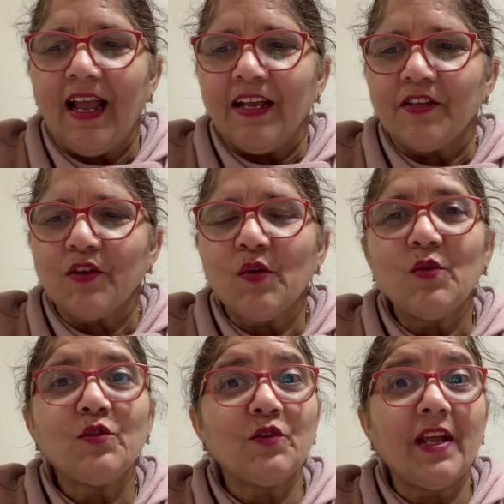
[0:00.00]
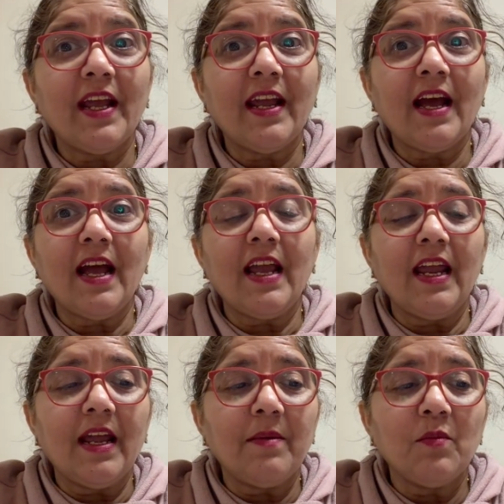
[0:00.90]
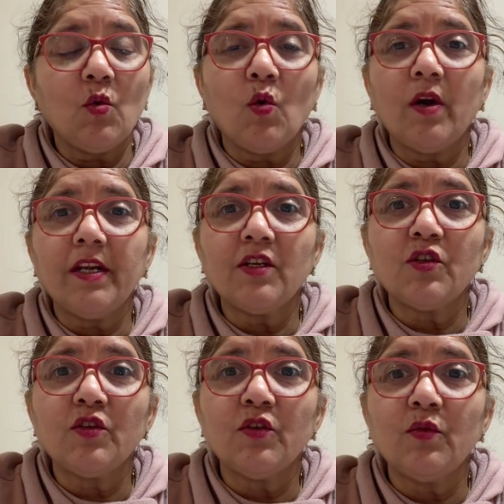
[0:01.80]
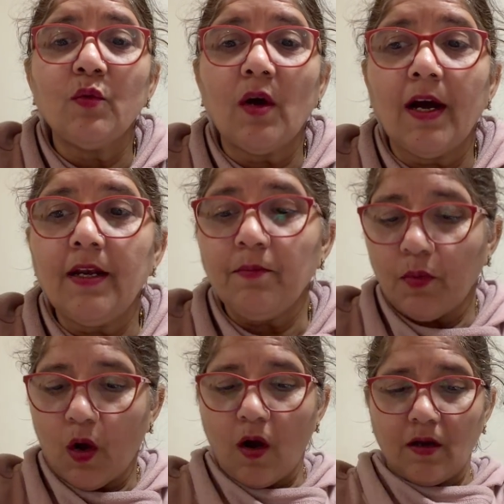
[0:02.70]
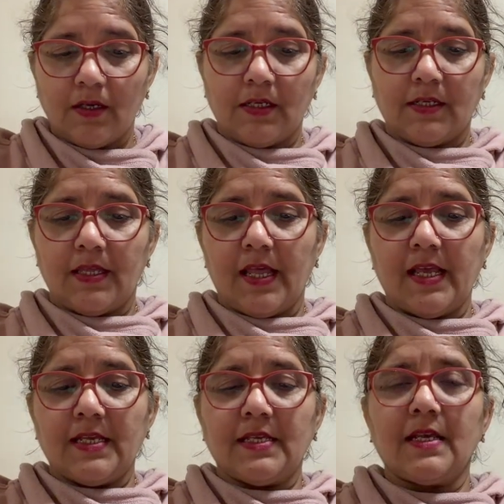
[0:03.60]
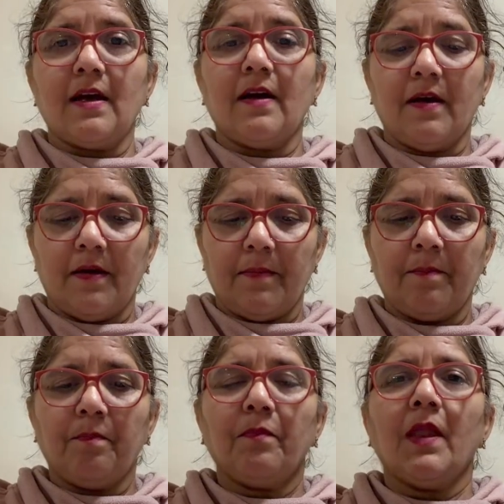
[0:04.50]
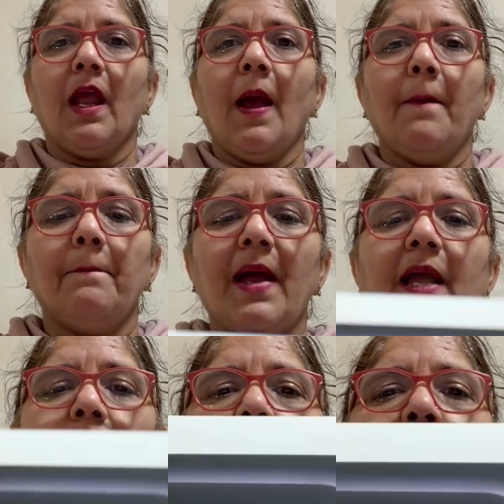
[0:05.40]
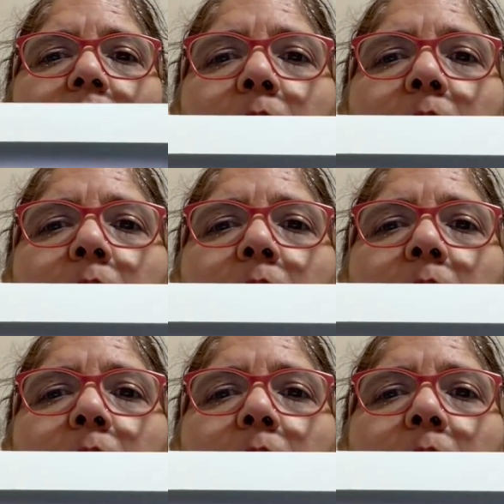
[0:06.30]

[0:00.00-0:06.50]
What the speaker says: So today I am going to unbox this MacBook